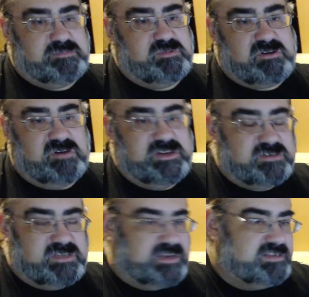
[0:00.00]
which are
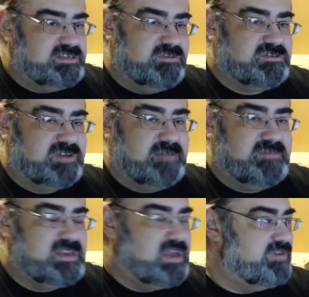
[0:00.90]
interesting because the original game
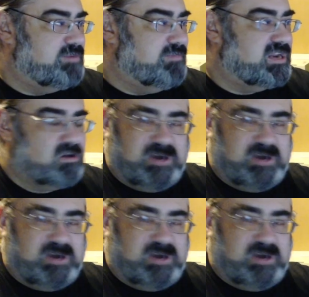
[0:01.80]
didn't have any money or